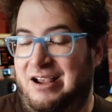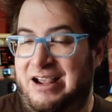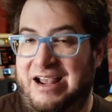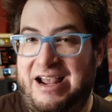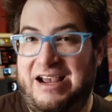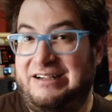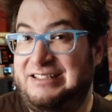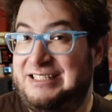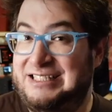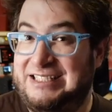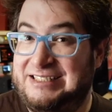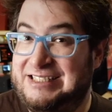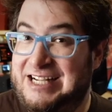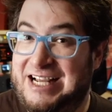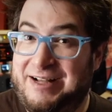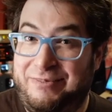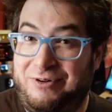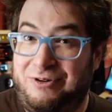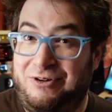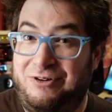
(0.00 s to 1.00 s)
And as an
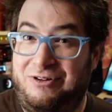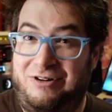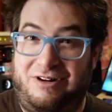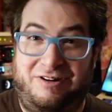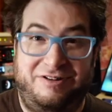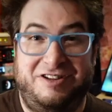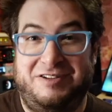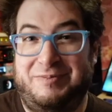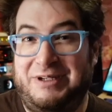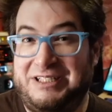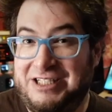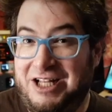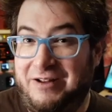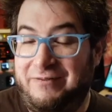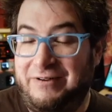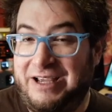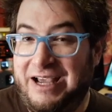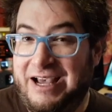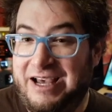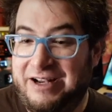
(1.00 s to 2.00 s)
example, I'll use
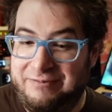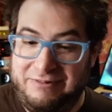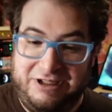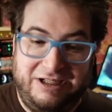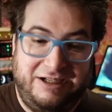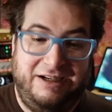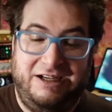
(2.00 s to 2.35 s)
myself again.